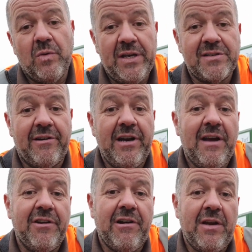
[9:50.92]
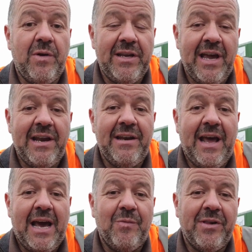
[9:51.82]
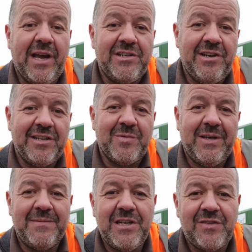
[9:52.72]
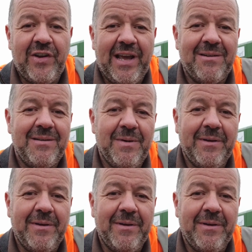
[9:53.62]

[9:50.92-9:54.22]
sorry, have a great weekend, and we'll catch you next week. Cheers for now, bye